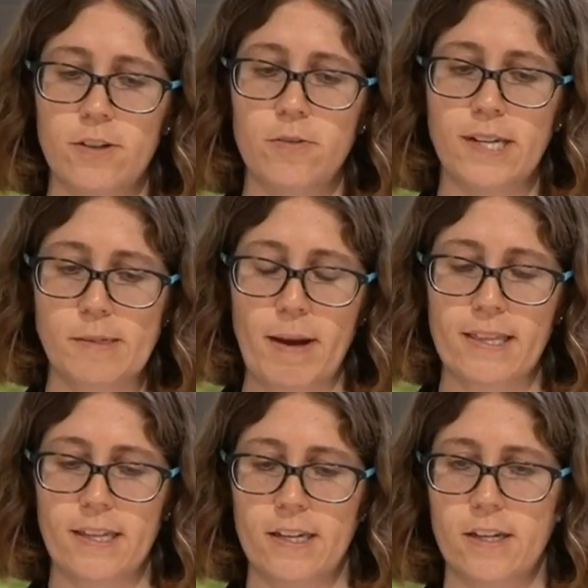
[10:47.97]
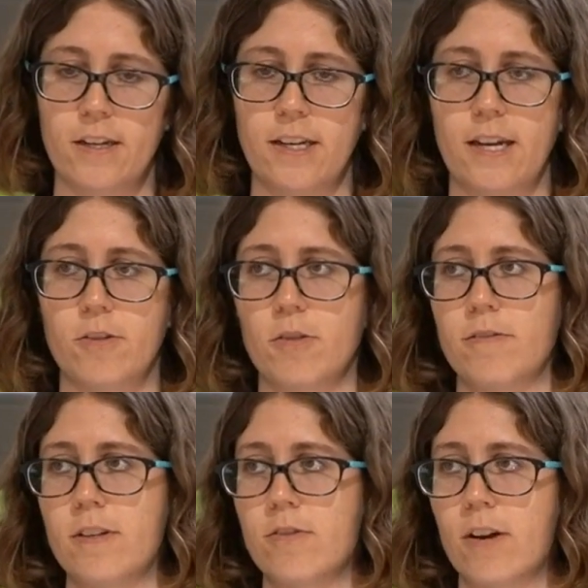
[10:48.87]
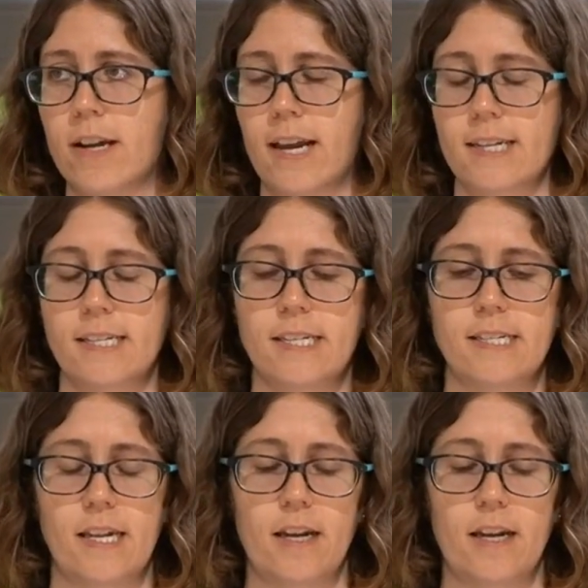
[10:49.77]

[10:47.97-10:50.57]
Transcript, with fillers: we do expect that it could get orphan drug access,